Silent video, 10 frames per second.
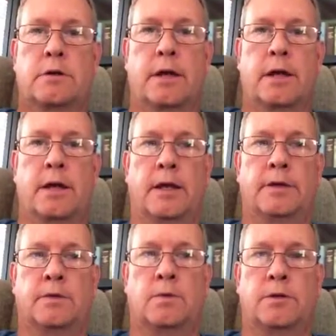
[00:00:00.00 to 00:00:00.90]
and I
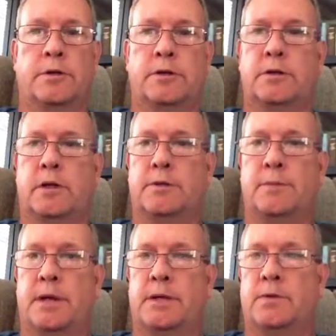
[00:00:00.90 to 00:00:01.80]
just wanted to touch
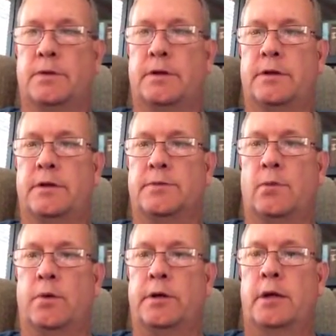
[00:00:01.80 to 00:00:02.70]
base with you this
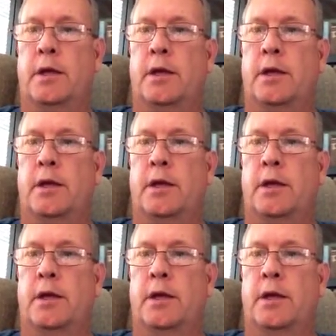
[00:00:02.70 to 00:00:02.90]
morning.